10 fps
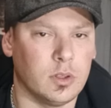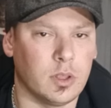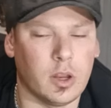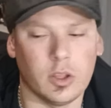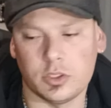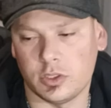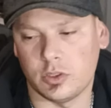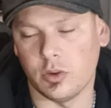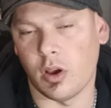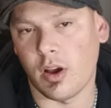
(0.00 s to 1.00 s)
they don't just
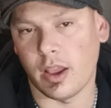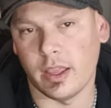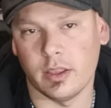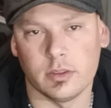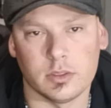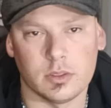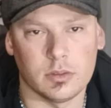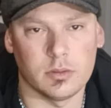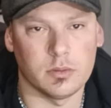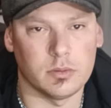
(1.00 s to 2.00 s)
do high
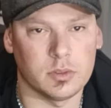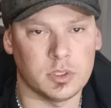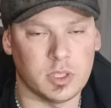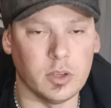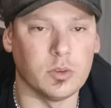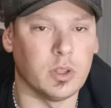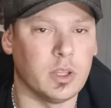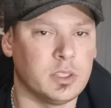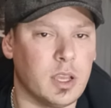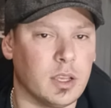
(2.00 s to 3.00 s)
skill
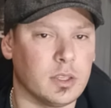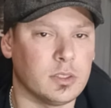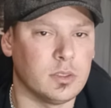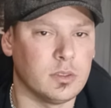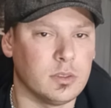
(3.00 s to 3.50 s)
attacks.